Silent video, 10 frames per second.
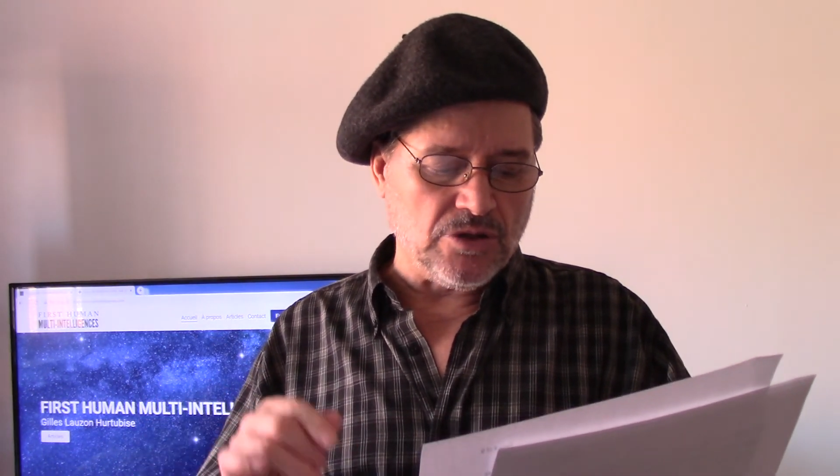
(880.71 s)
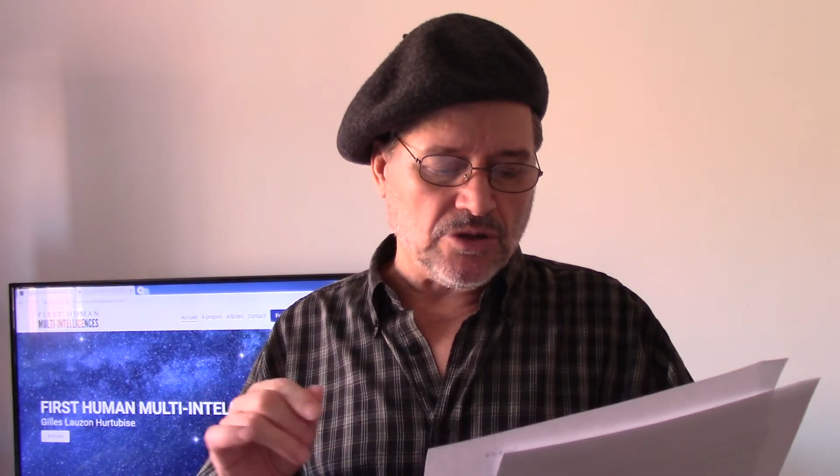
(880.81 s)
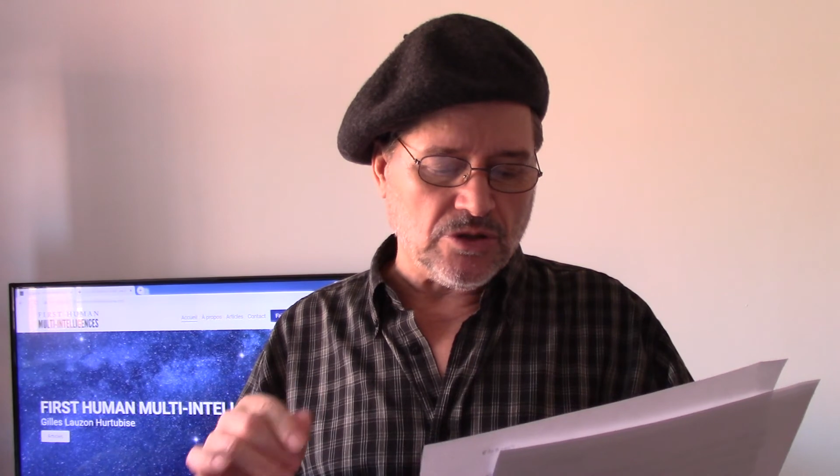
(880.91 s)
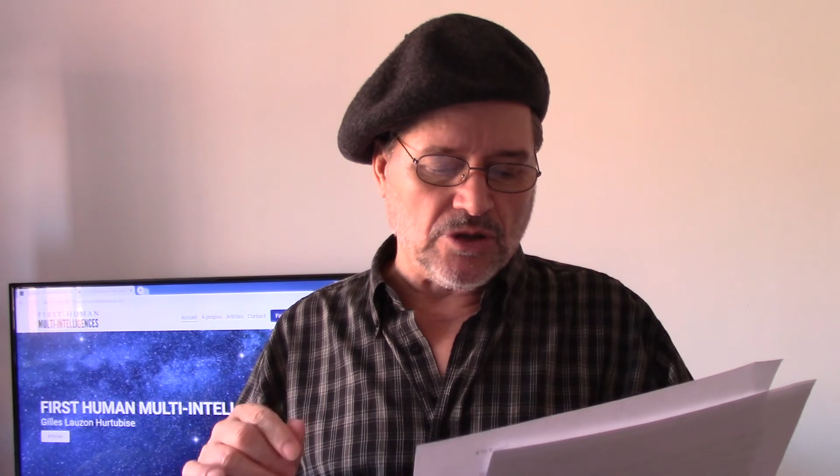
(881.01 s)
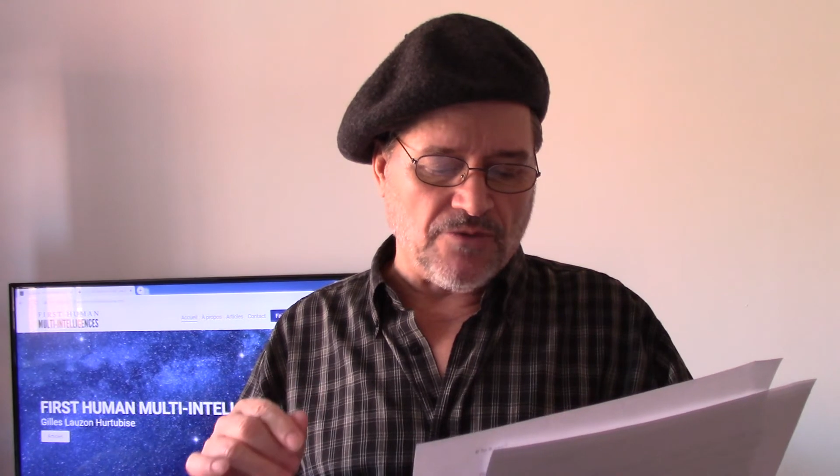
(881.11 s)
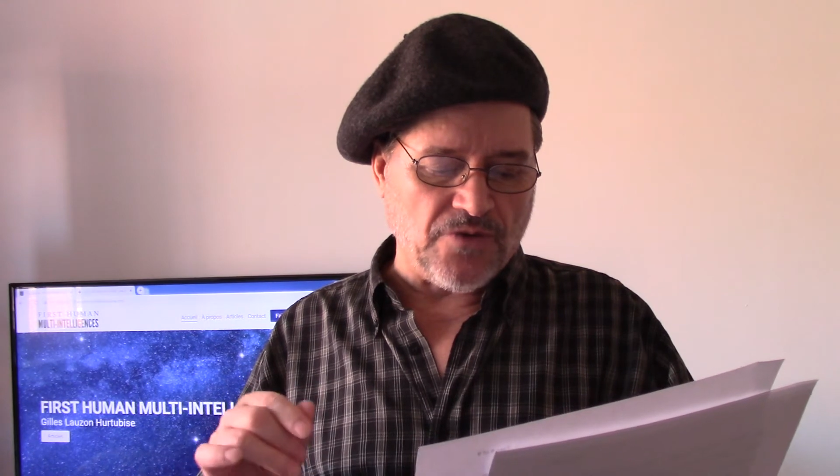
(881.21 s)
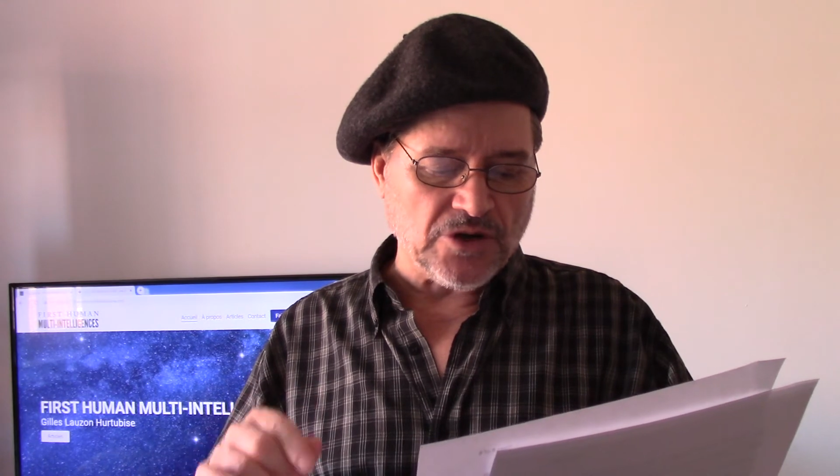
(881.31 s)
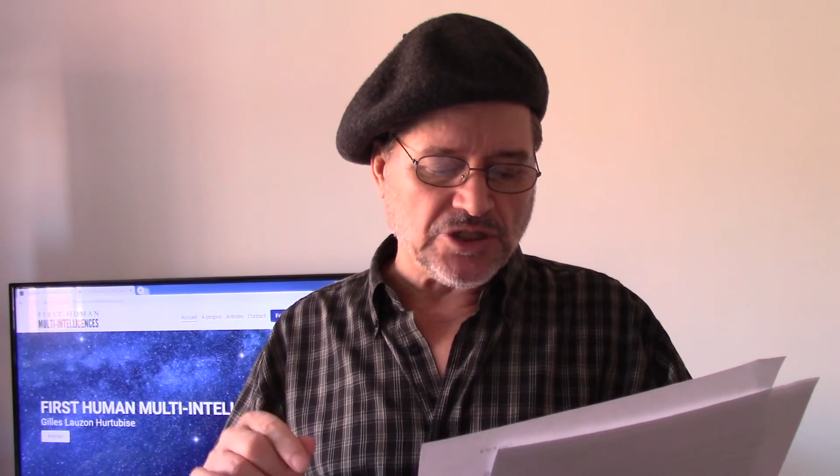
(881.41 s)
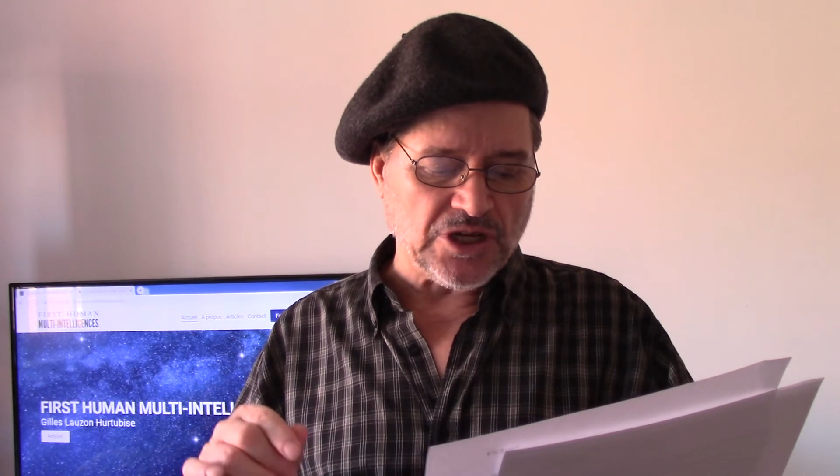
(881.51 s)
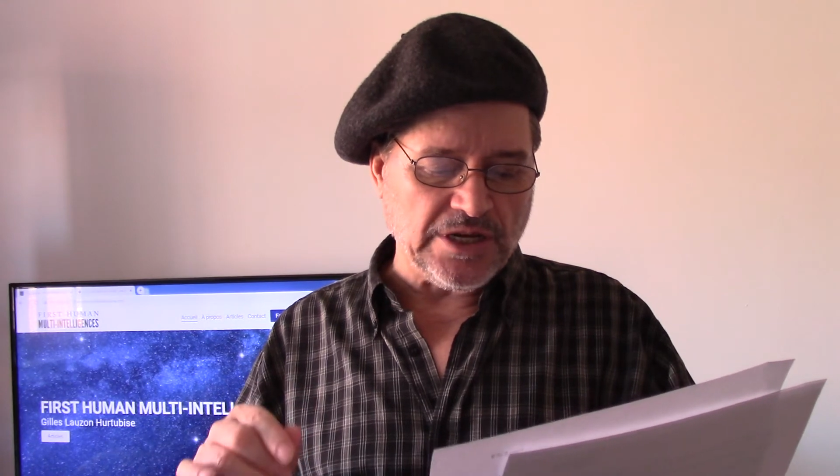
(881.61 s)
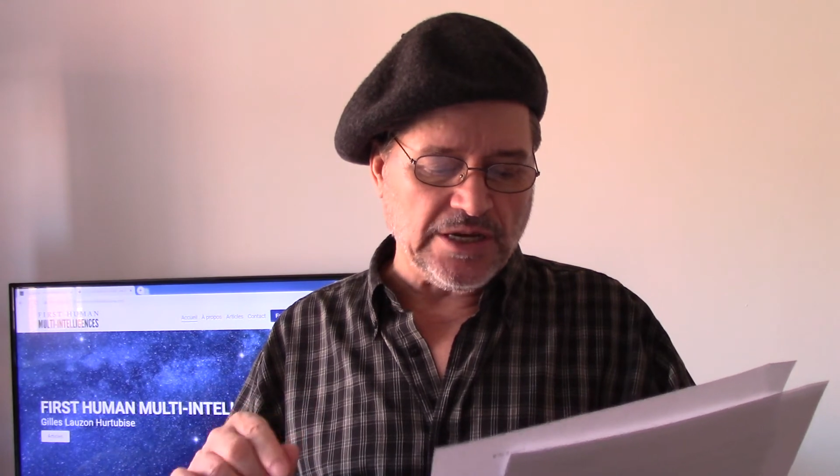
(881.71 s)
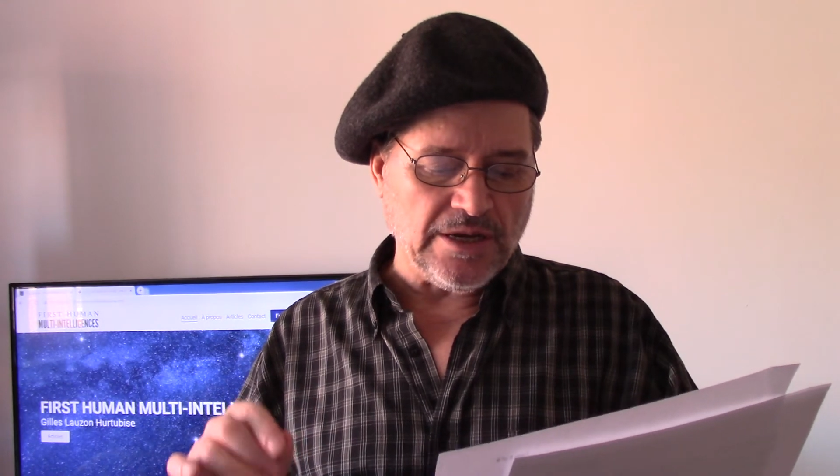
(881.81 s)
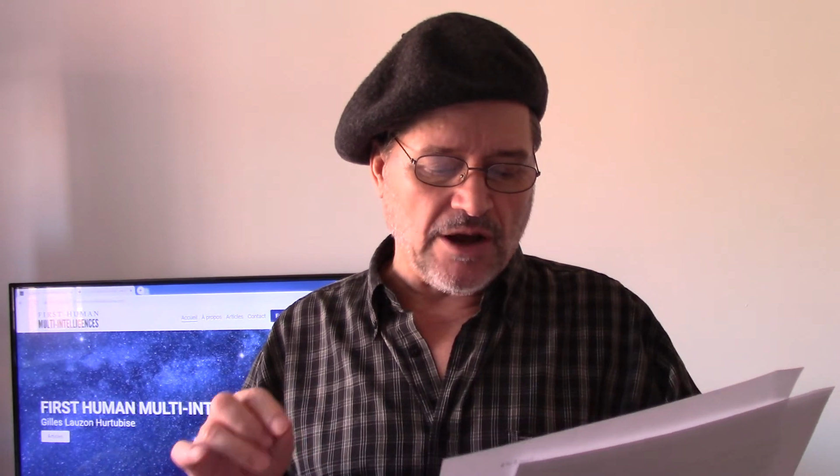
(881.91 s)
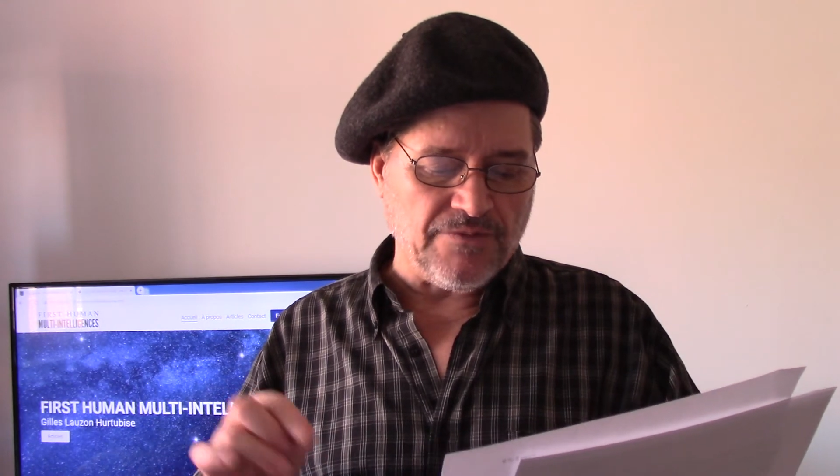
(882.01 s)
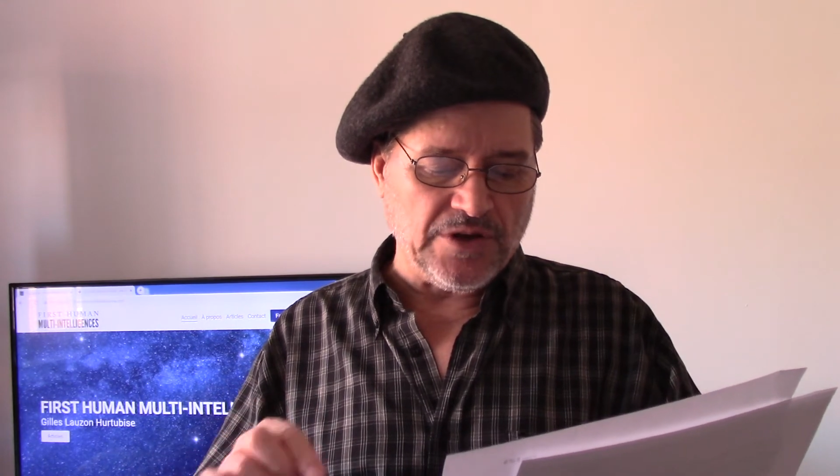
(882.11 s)
the functioning
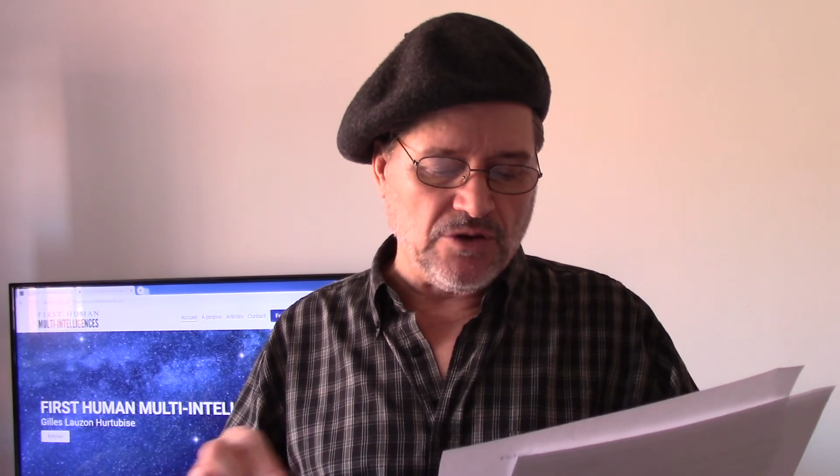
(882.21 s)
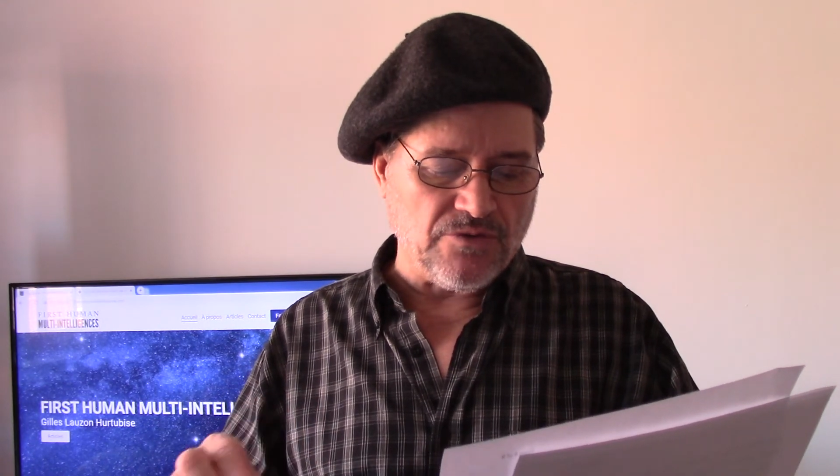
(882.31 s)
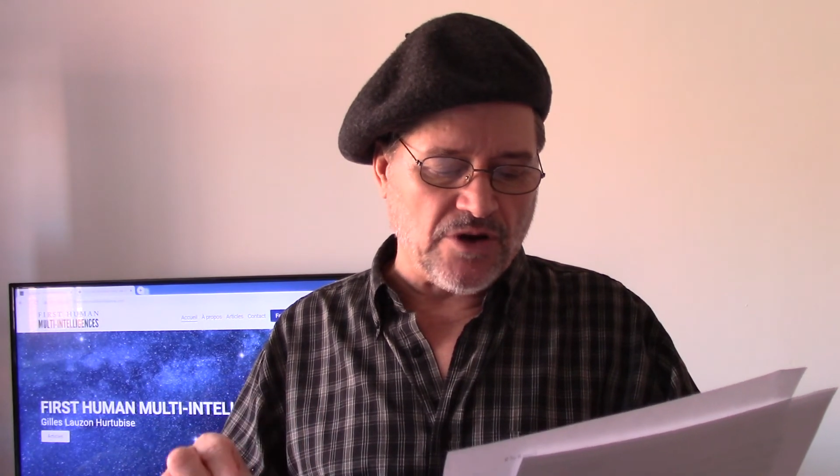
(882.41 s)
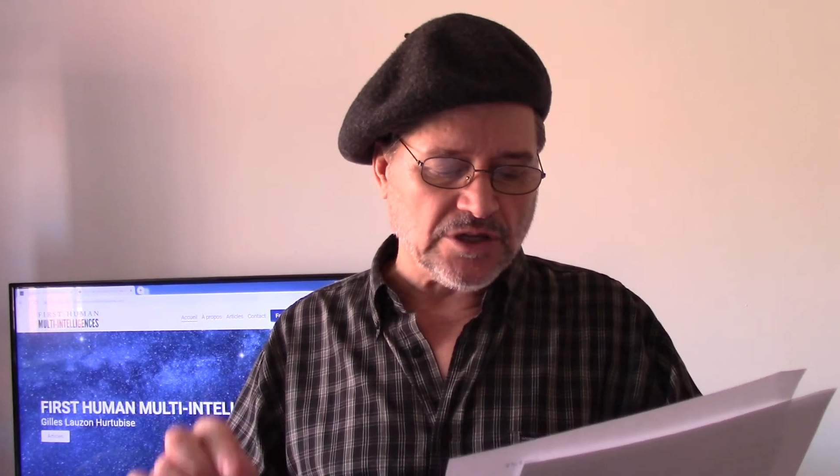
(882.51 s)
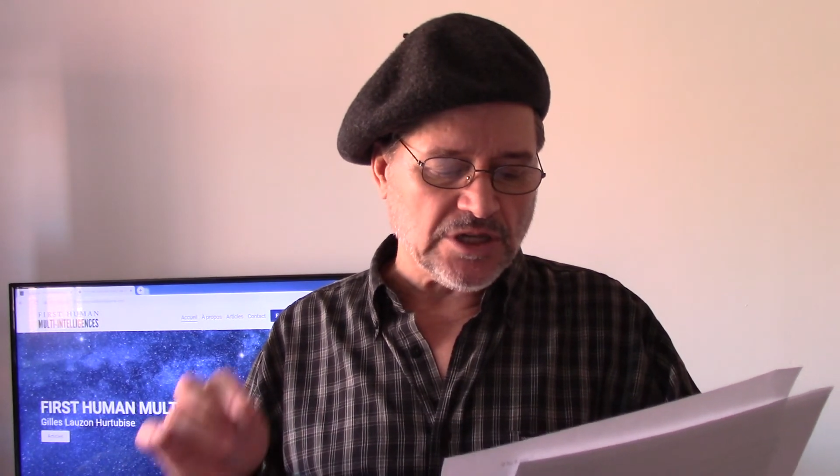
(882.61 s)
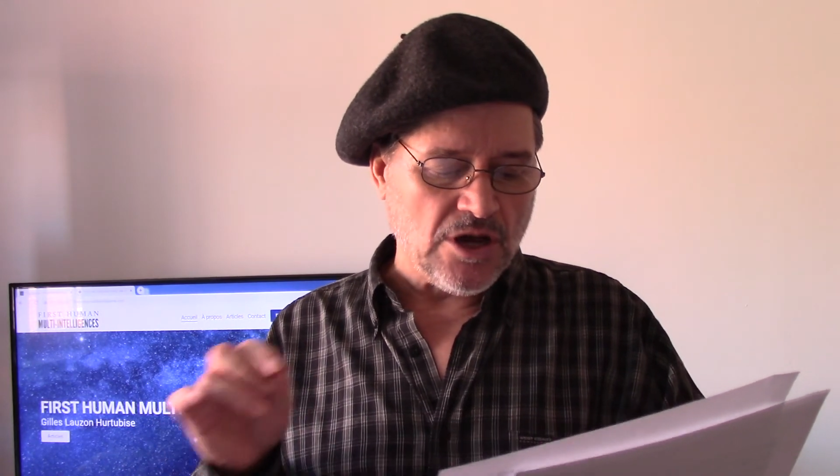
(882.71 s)
of the universe